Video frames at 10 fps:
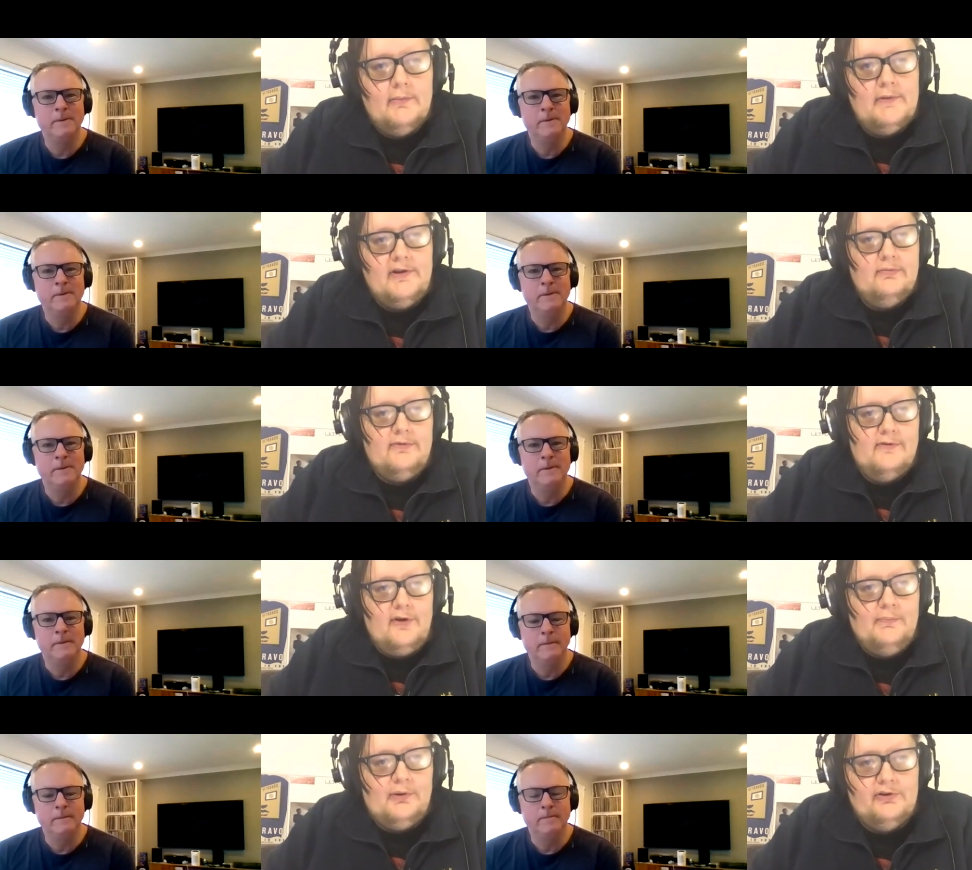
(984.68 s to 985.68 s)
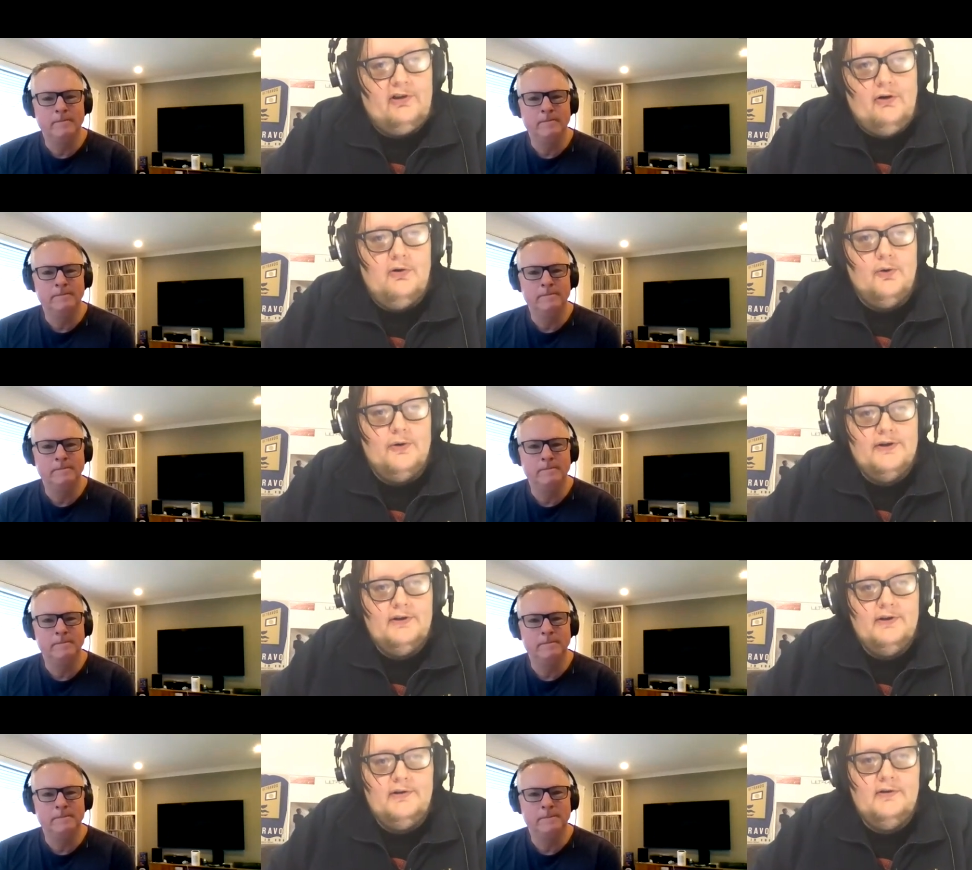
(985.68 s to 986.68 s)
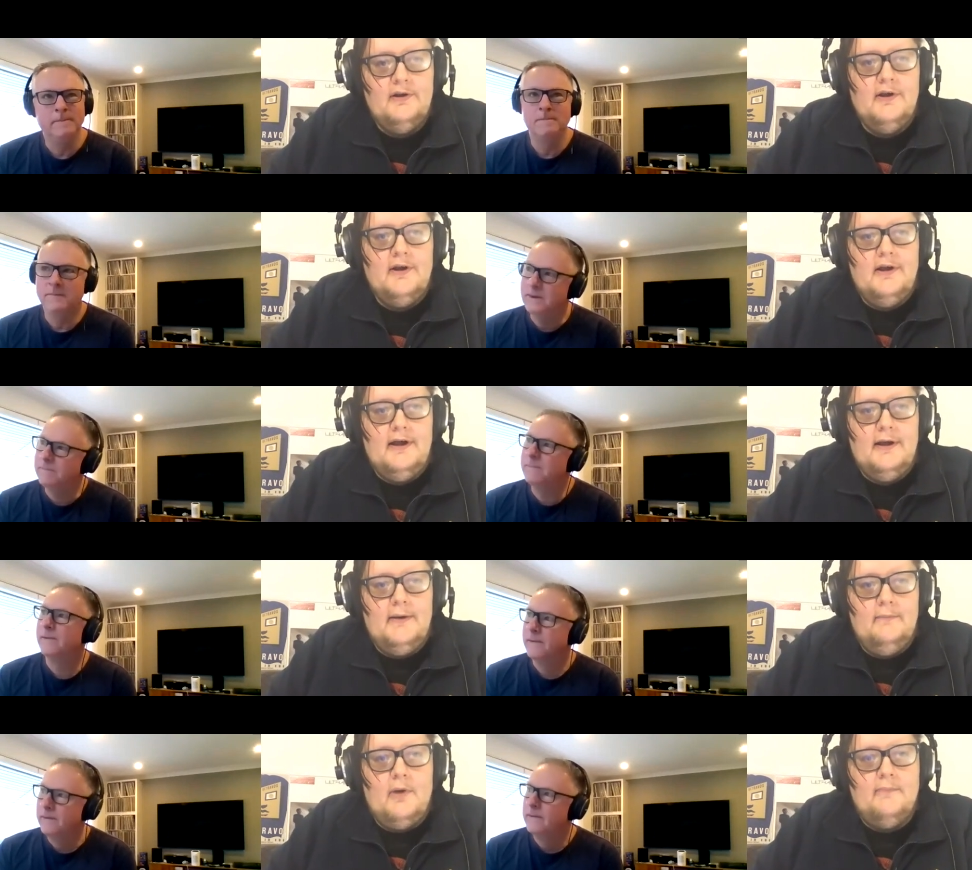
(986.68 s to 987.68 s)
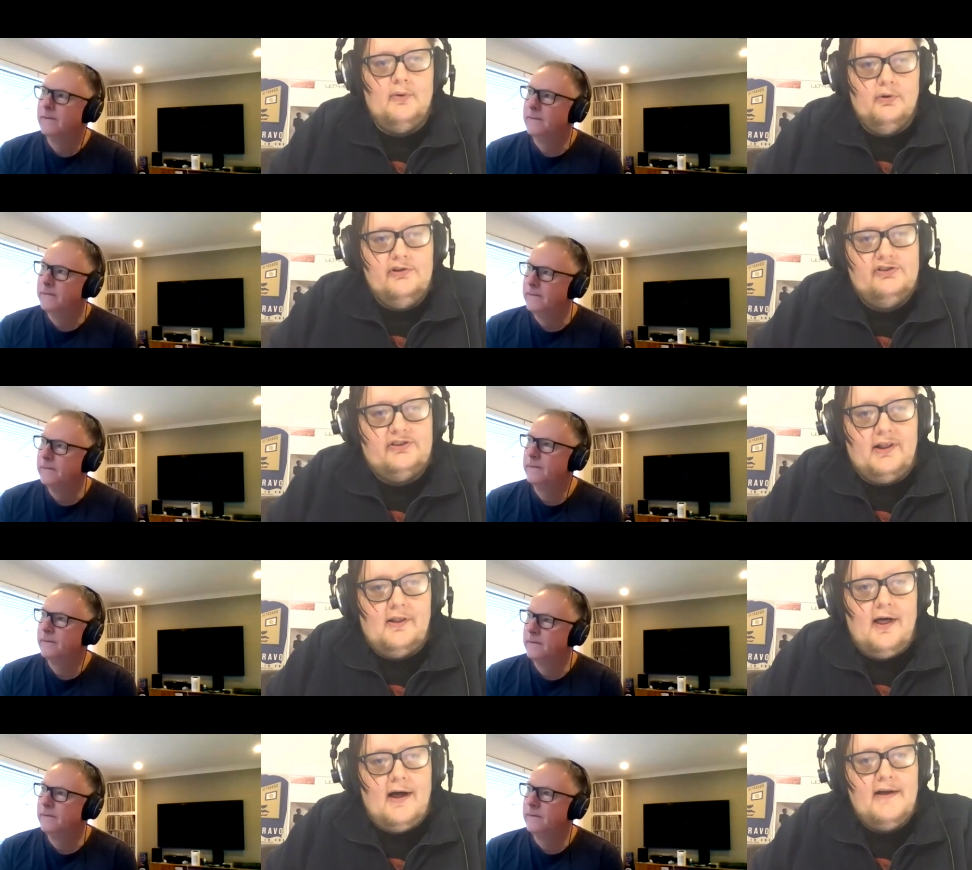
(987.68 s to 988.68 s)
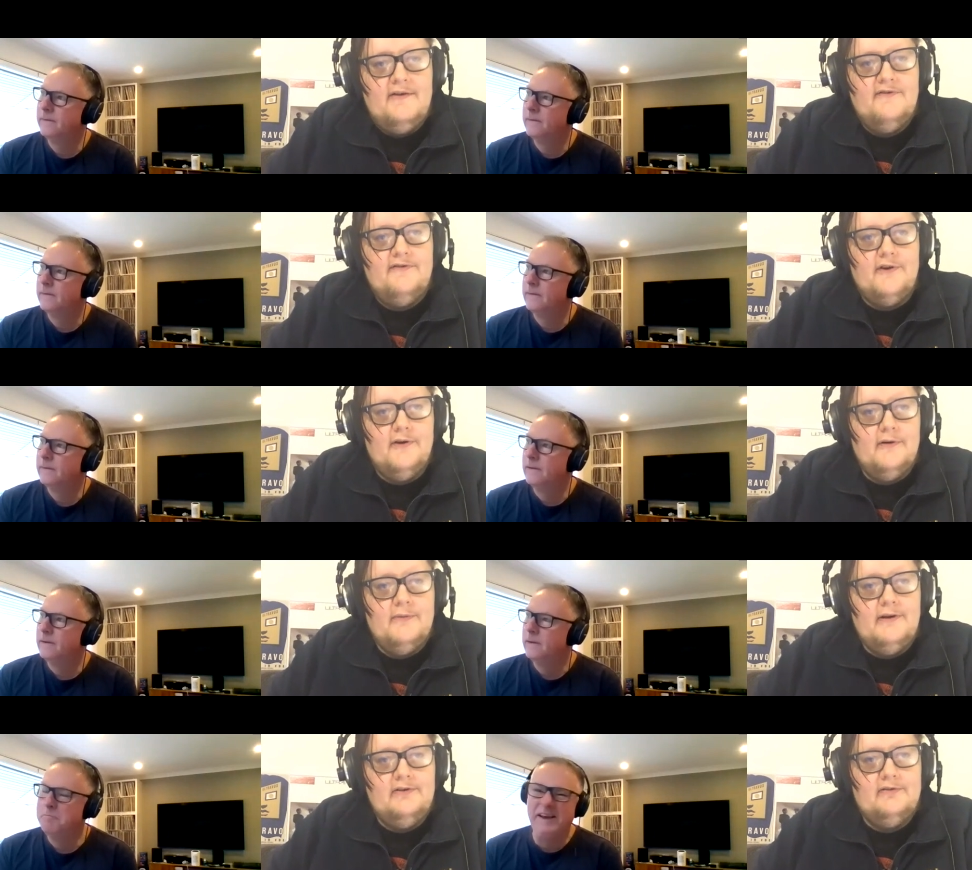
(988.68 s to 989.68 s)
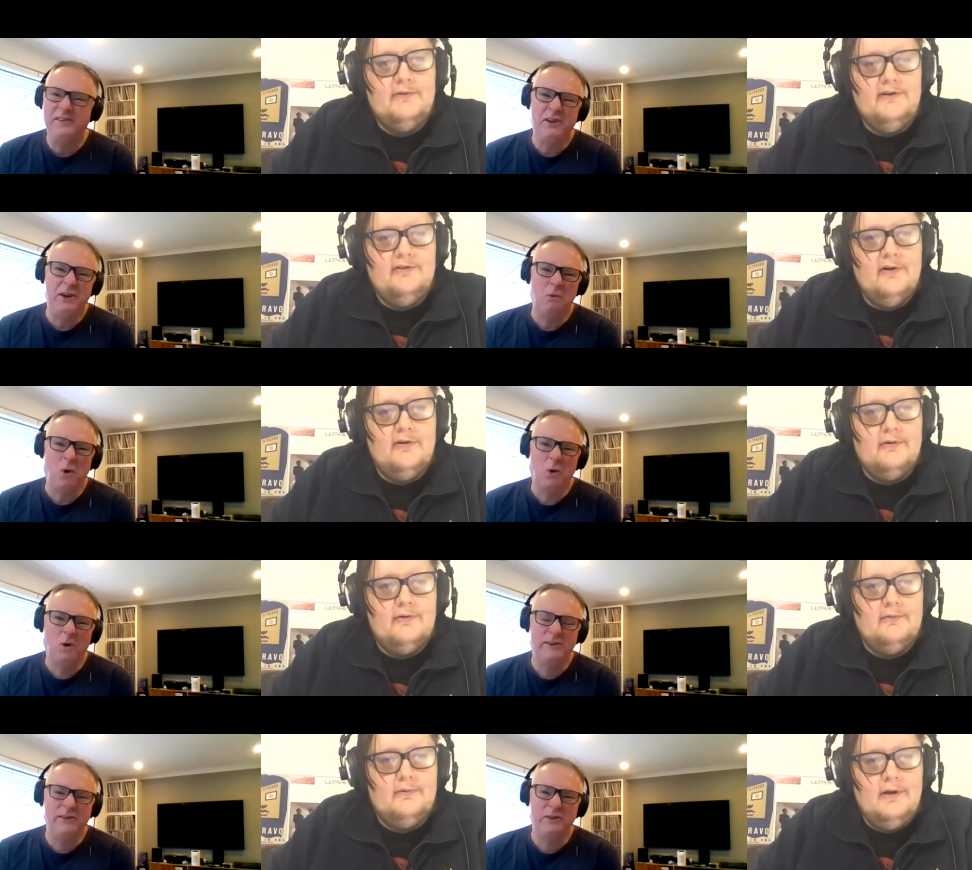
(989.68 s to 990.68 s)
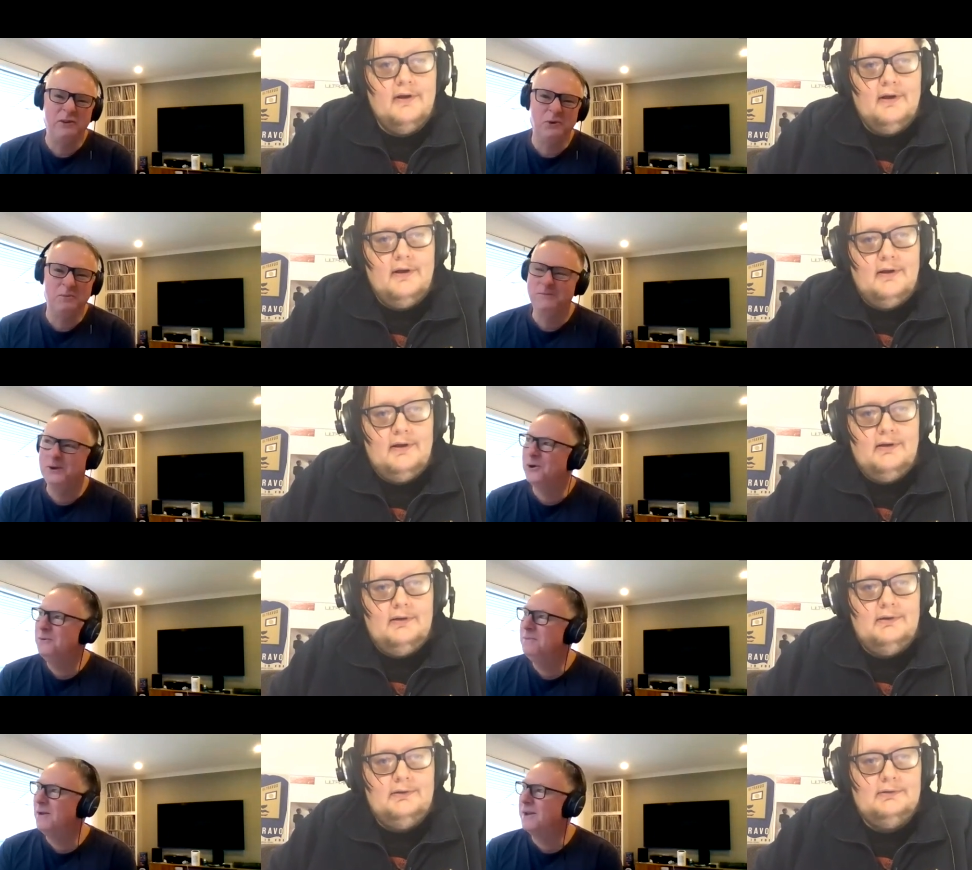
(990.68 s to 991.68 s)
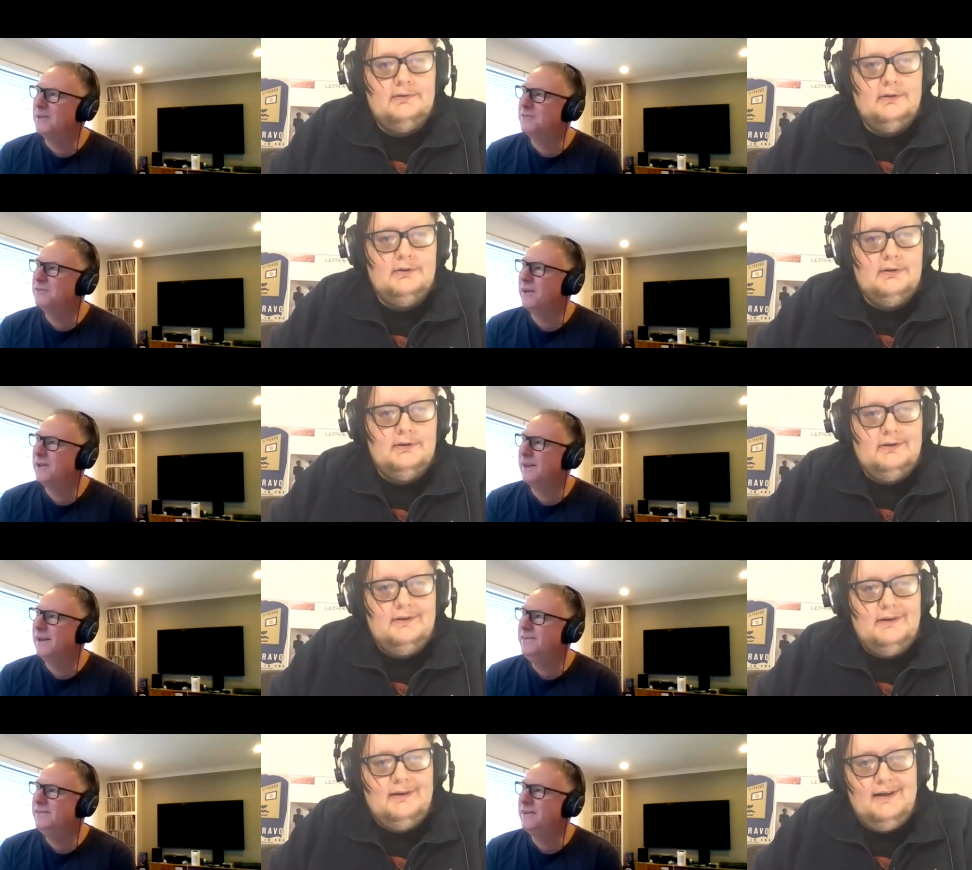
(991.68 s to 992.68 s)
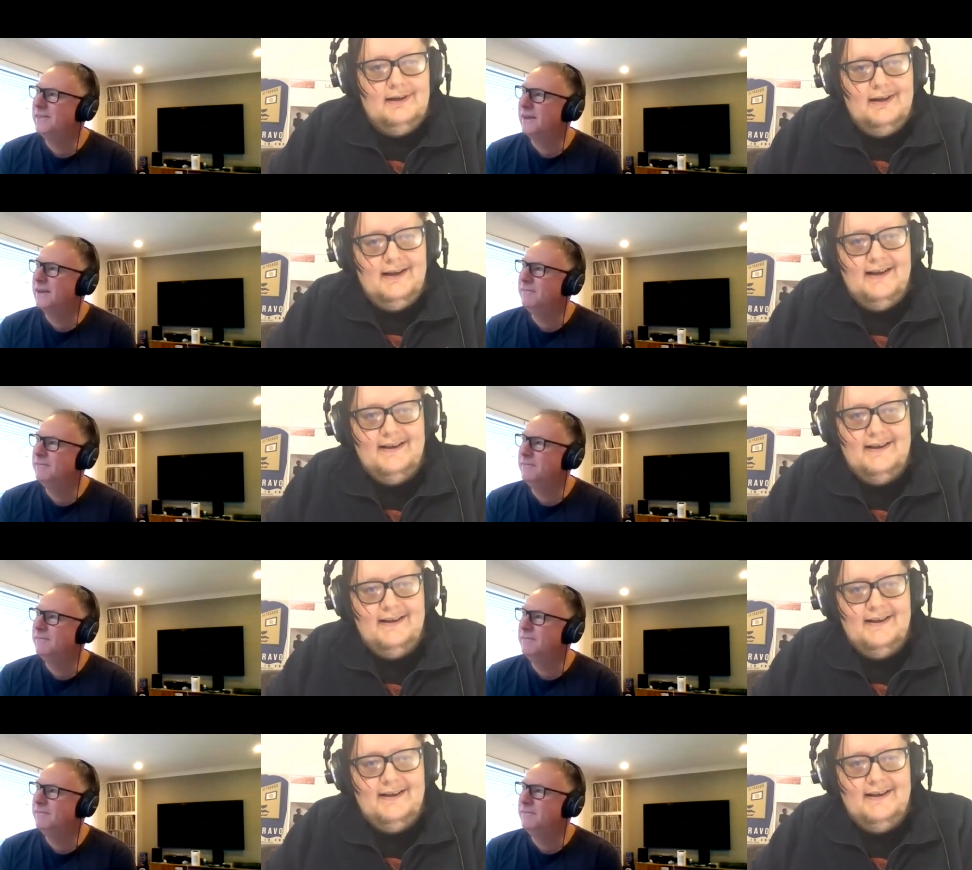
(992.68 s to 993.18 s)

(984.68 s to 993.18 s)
Speaker 1: know. I mean, the are still going and um, Marc Bolan's still alive, you know. I mean, he's, Bay City not... Rollers
Speaker 2: are still, you know, like at the tail end, aren't they?